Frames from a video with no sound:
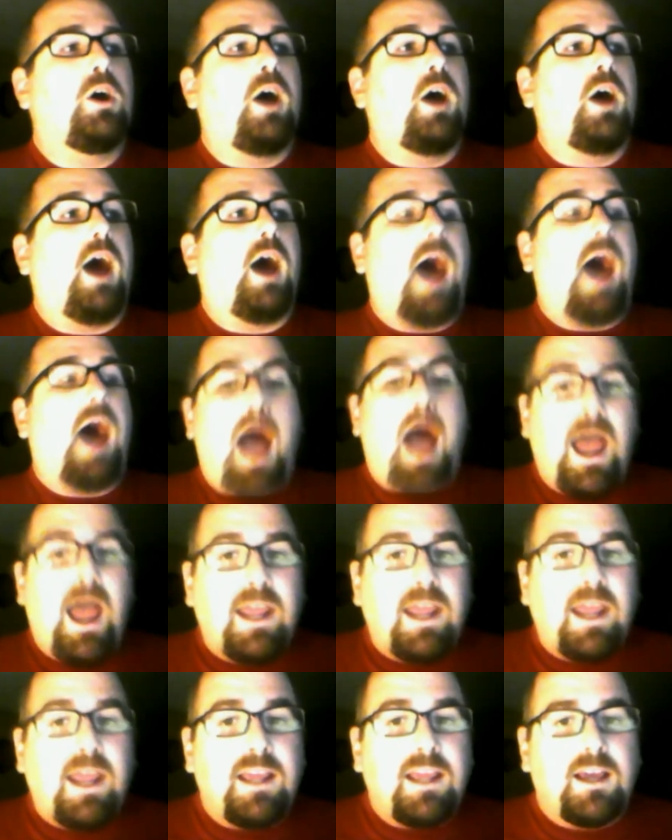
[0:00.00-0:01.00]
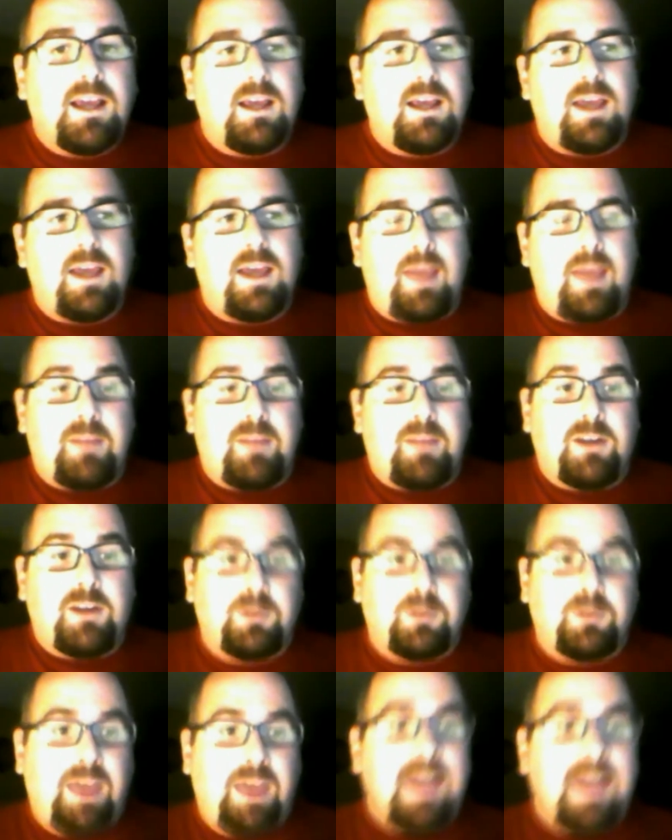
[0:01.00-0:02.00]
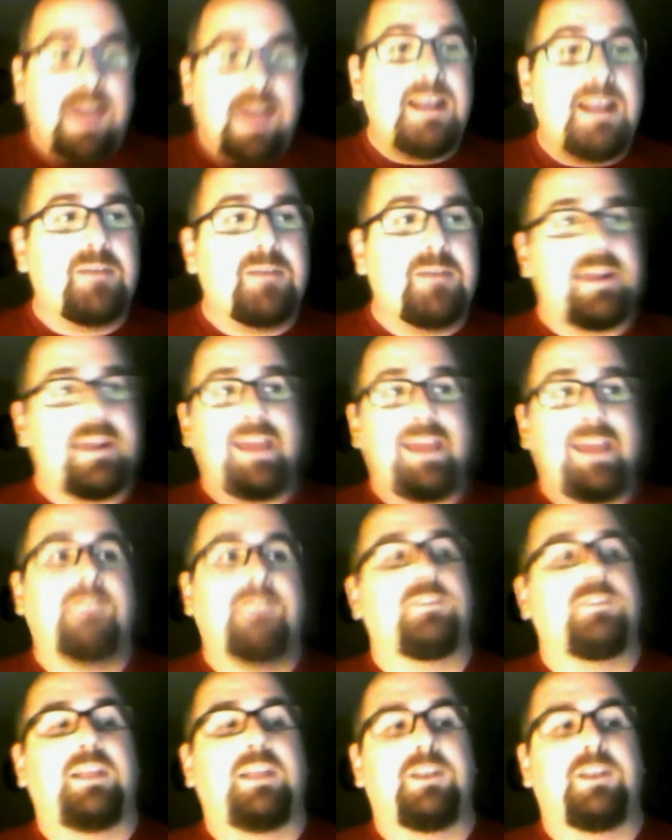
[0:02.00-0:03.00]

I am going to do that, and I'm going to answer a lot of your